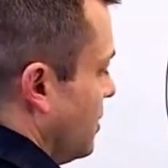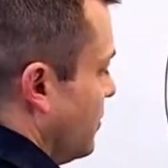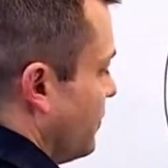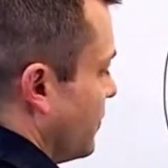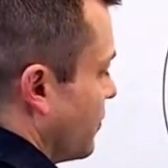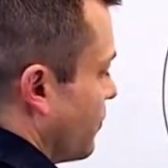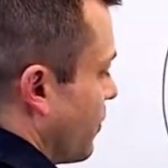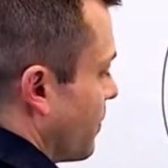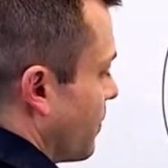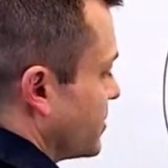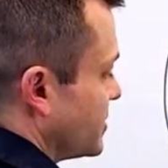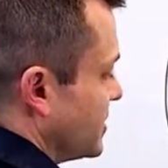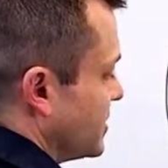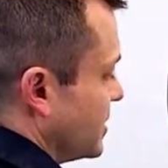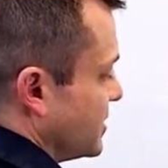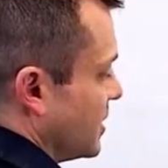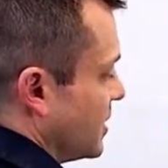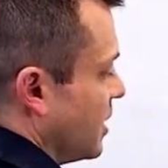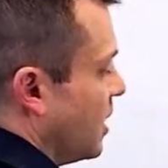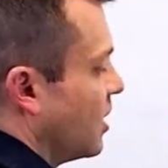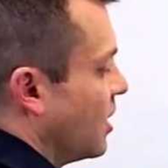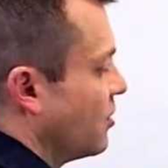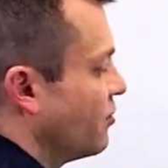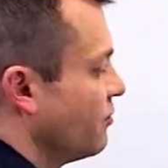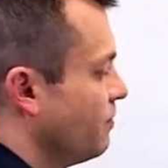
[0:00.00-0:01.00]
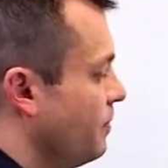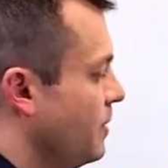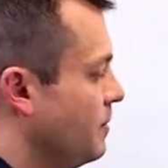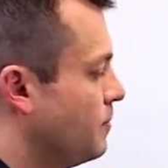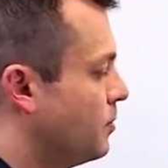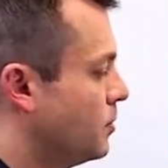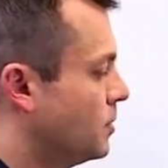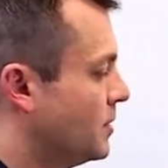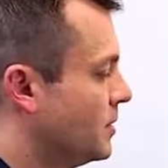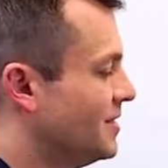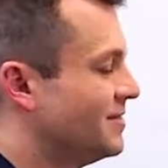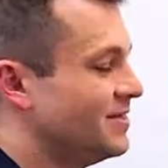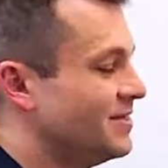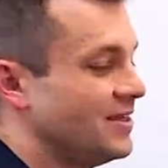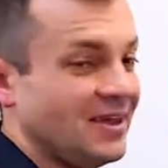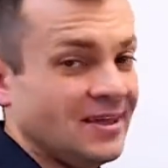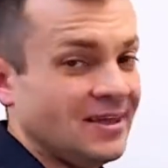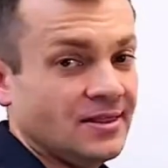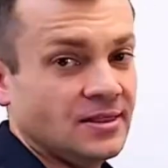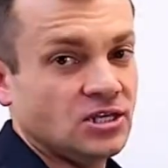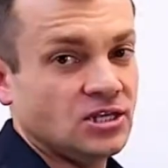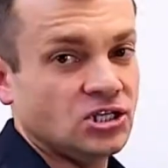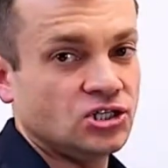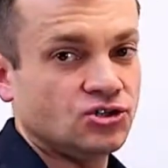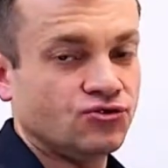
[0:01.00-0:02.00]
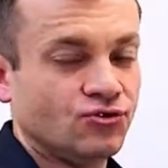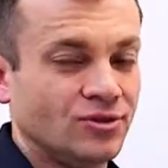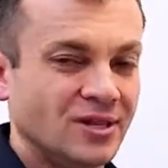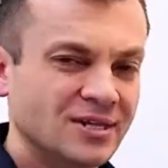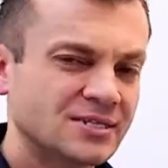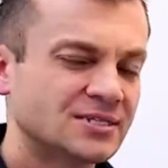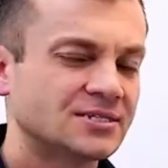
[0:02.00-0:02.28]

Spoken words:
If it represents 100 people in the industry,